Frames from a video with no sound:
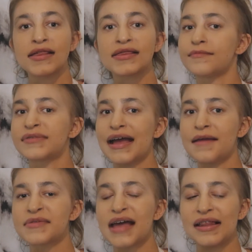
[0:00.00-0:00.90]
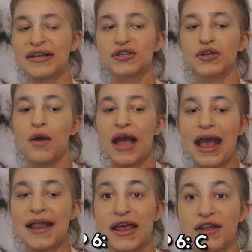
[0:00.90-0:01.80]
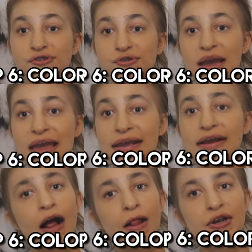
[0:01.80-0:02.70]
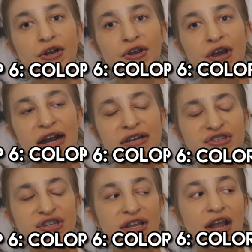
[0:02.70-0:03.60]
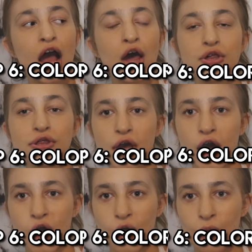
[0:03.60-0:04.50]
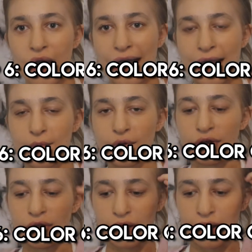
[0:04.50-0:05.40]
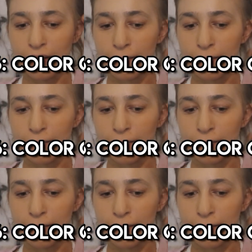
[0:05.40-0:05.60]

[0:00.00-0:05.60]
sometimes I like to go ahead and do a color correction, so I will